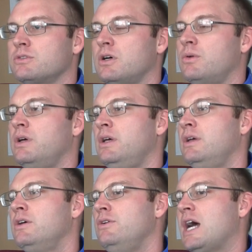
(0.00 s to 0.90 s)
So
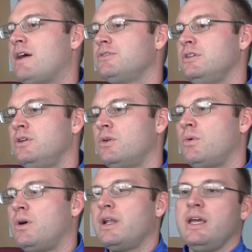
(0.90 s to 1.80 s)
you obviously
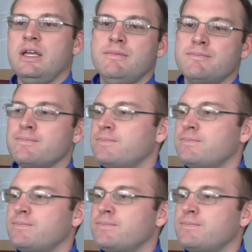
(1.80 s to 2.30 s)
don't want a, you